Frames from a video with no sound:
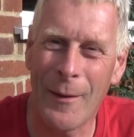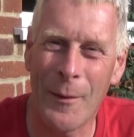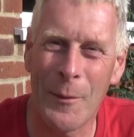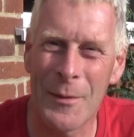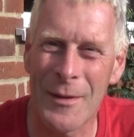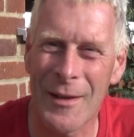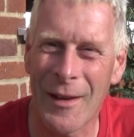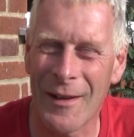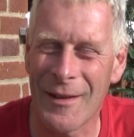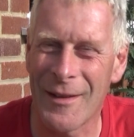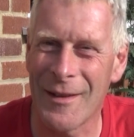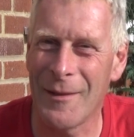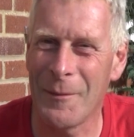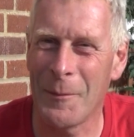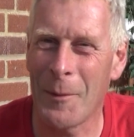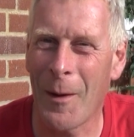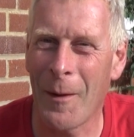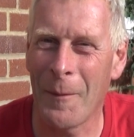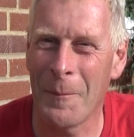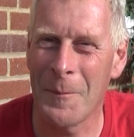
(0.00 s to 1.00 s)
I always like to,
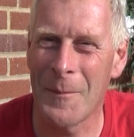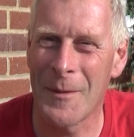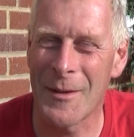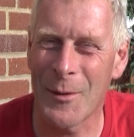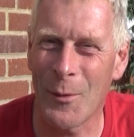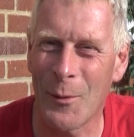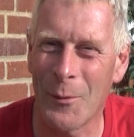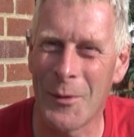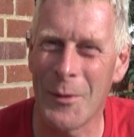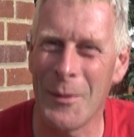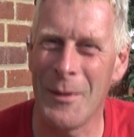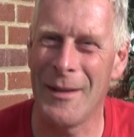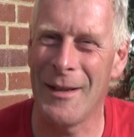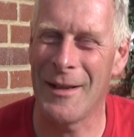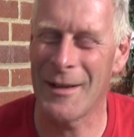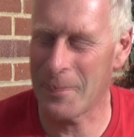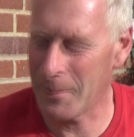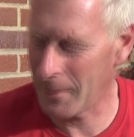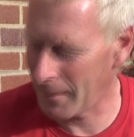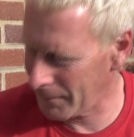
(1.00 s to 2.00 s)
I'm sort of doing
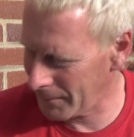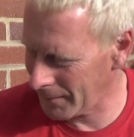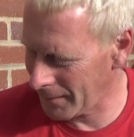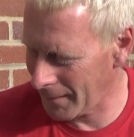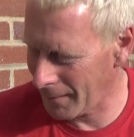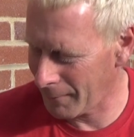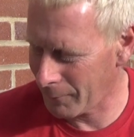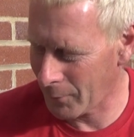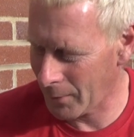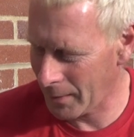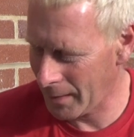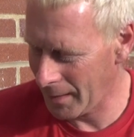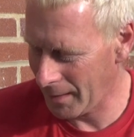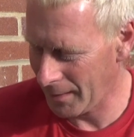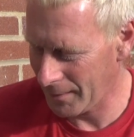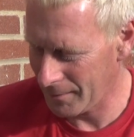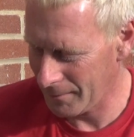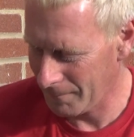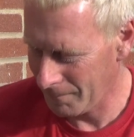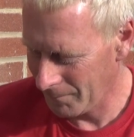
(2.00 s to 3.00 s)
this whenever I
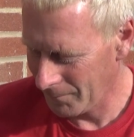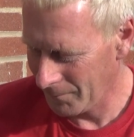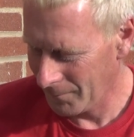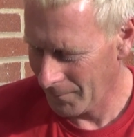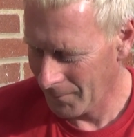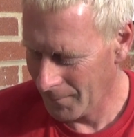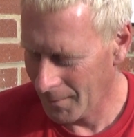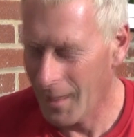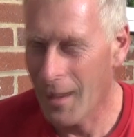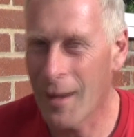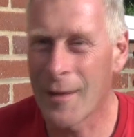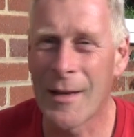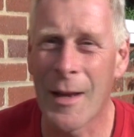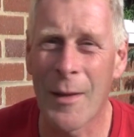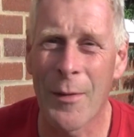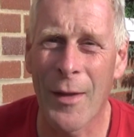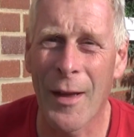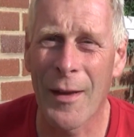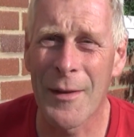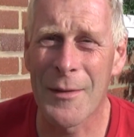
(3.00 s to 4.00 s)
hit a
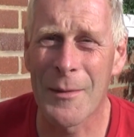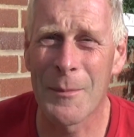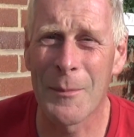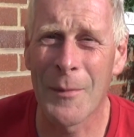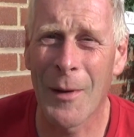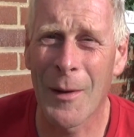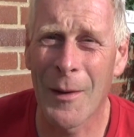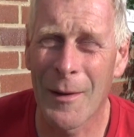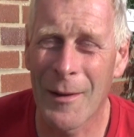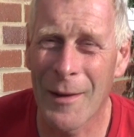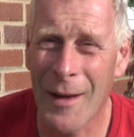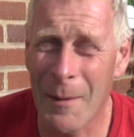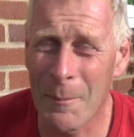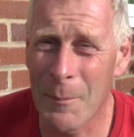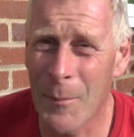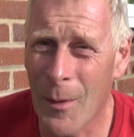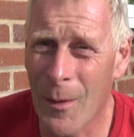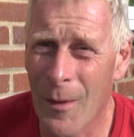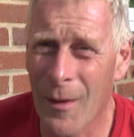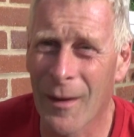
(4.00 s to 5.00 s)
10,000
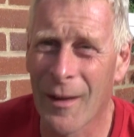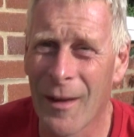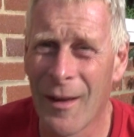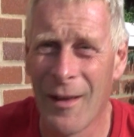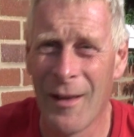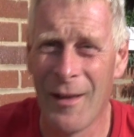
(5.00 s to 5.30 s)
landmark.